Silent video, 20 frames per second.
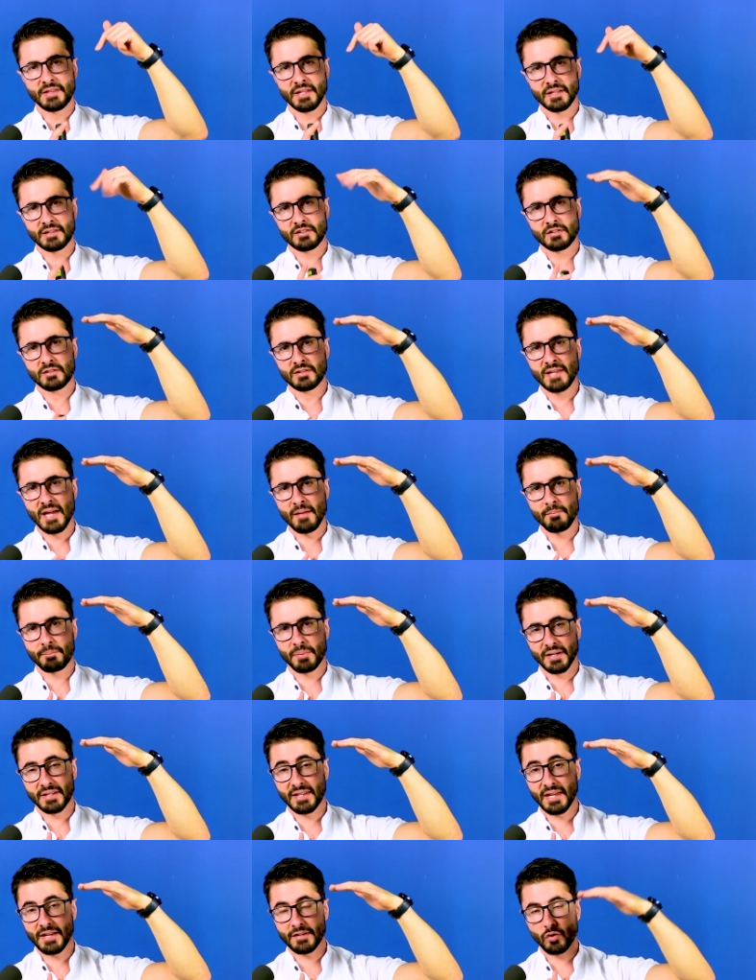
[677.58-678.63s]
the
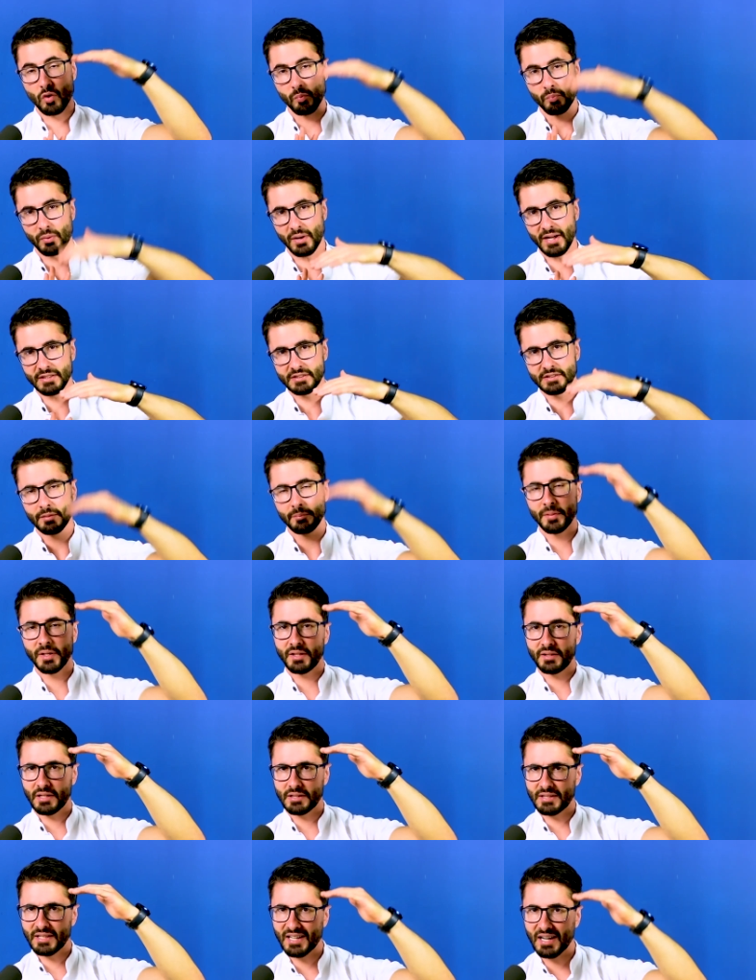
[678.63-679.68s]
damper can compress, meaning
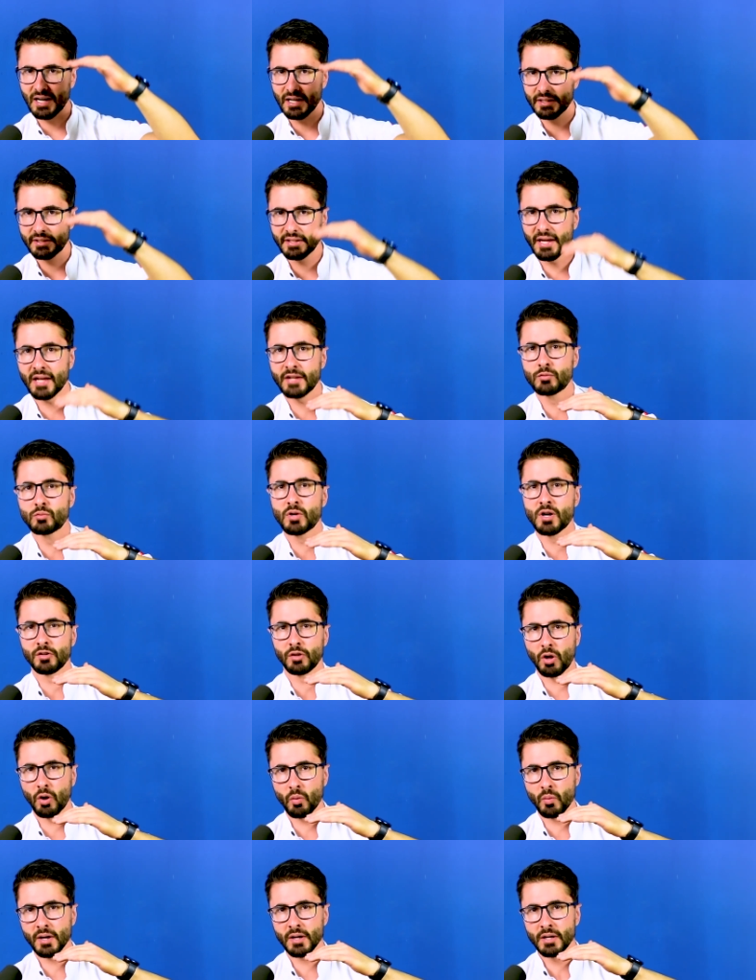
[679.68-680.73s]
that the car can run
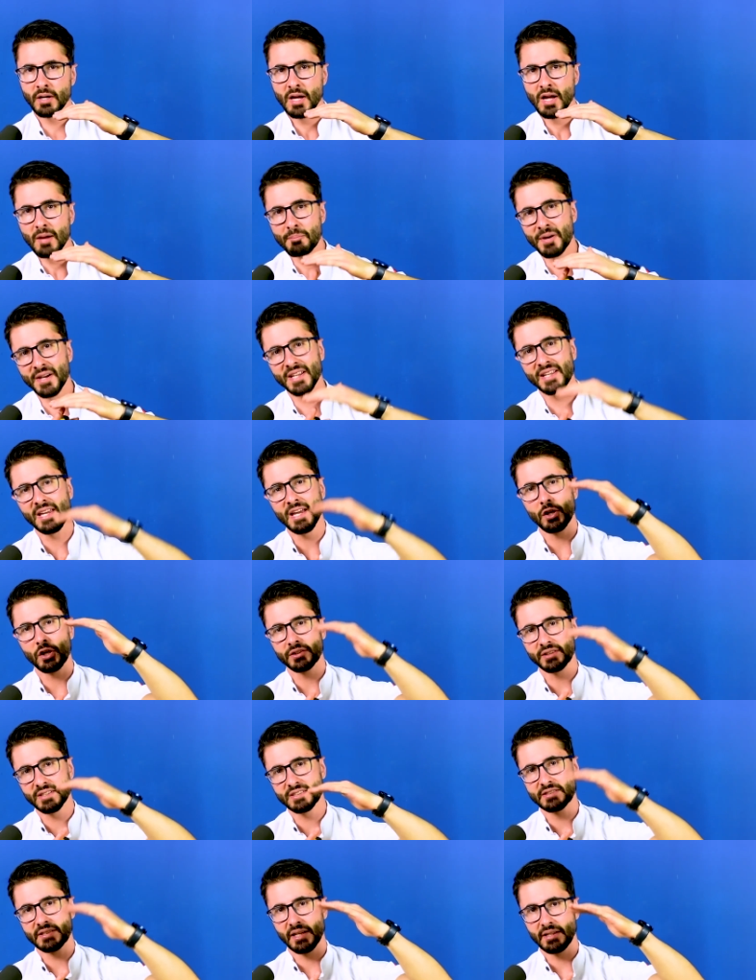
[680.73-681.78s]
lower, but it
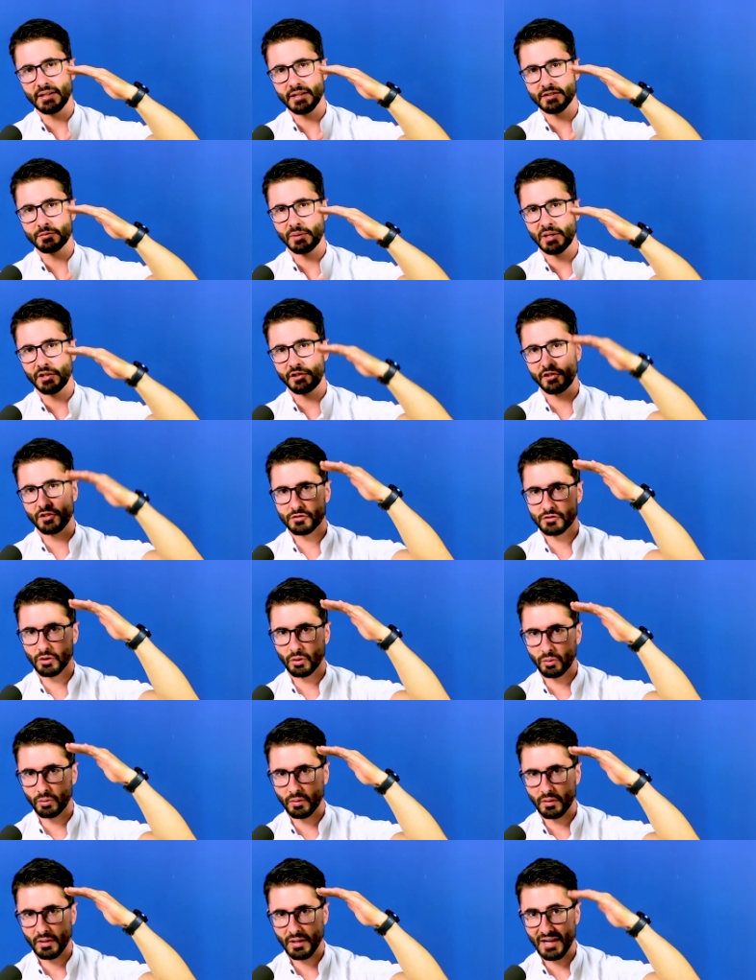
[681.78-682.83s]
cannot extend as much.
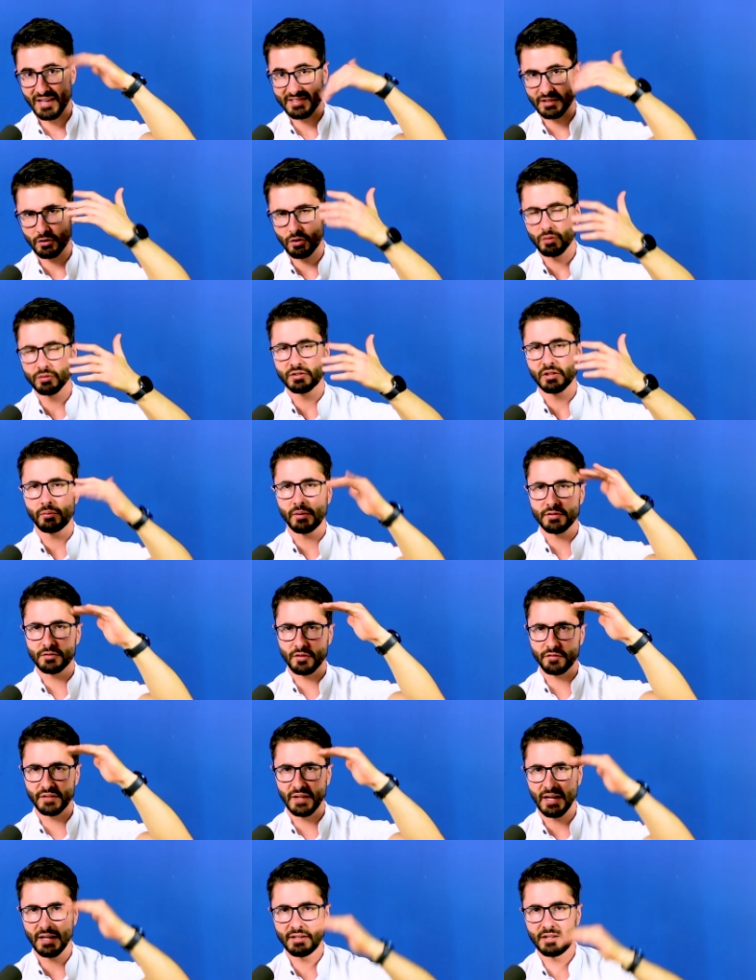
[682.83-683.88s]
So as a consequence
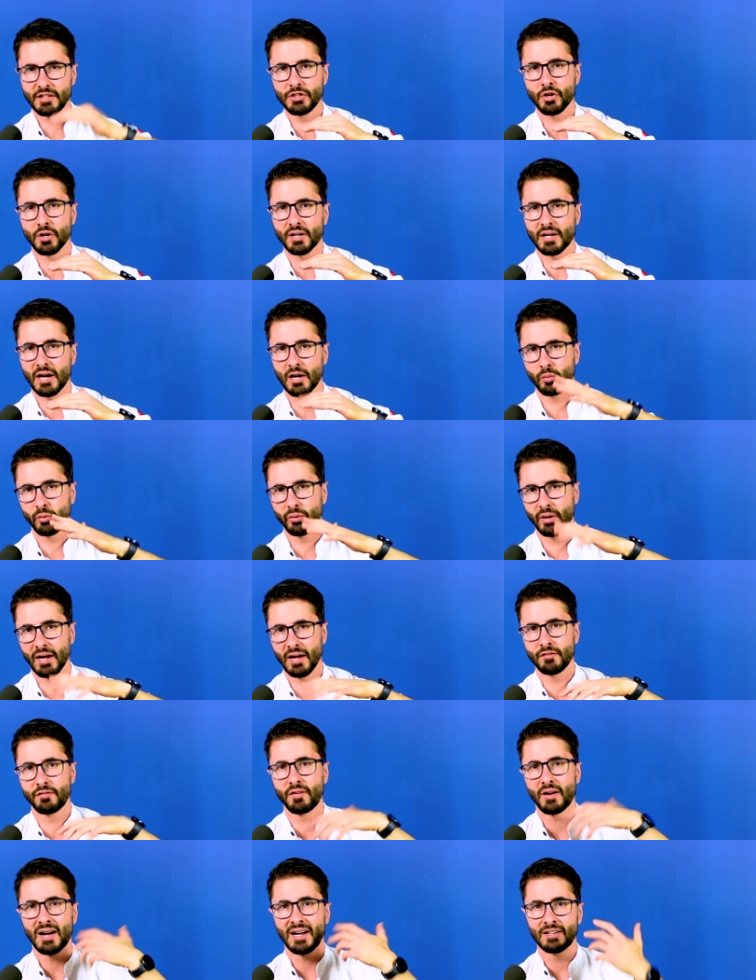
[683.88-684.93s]
of that, your car will
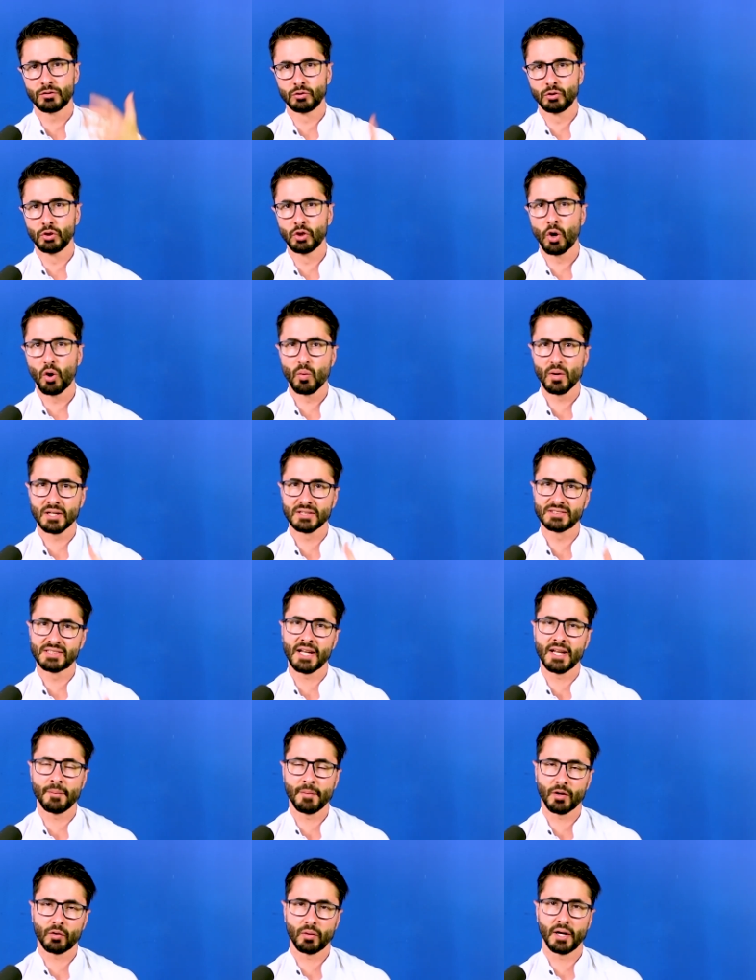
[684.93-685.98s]
have a lower
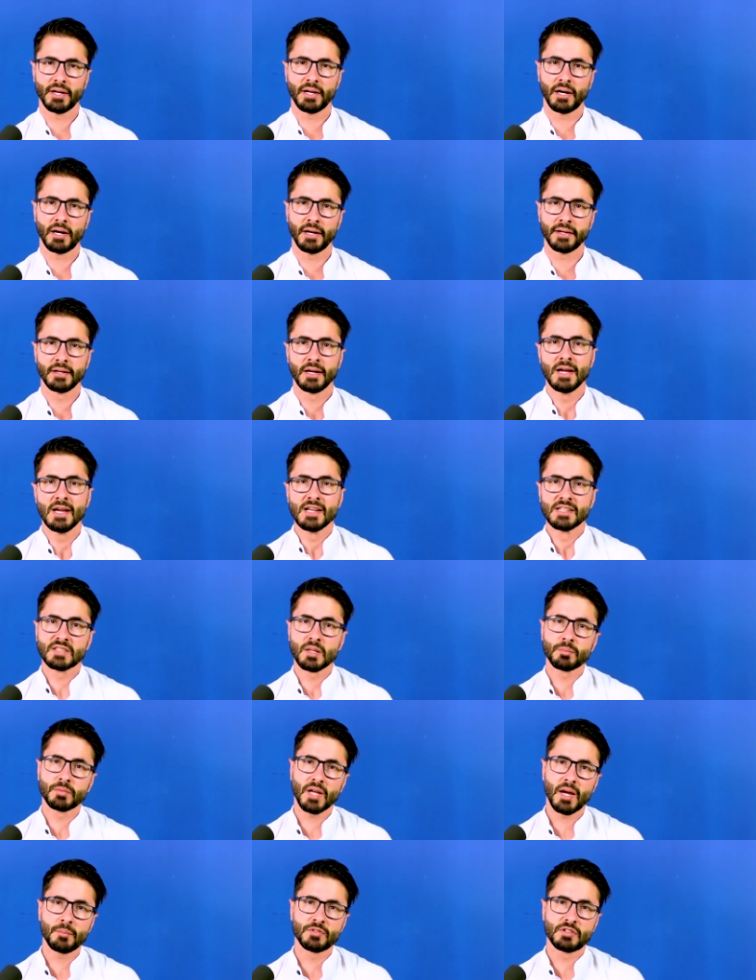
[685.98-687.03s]
dynamic ride height.
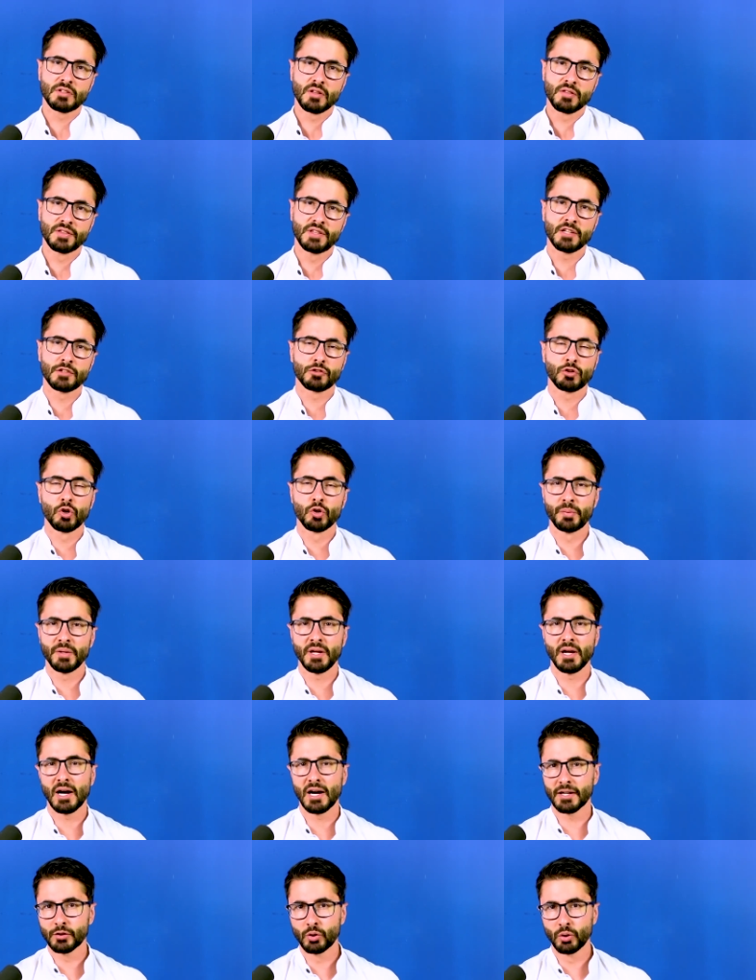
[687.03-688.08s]
Sometimes this could be
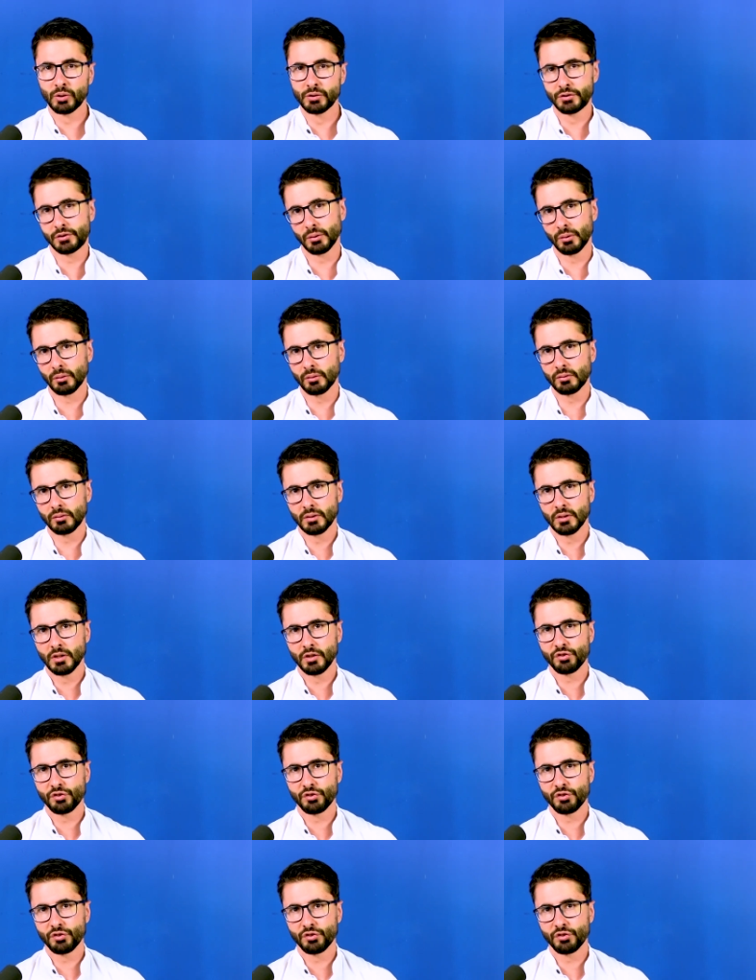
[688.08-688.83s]
a good tool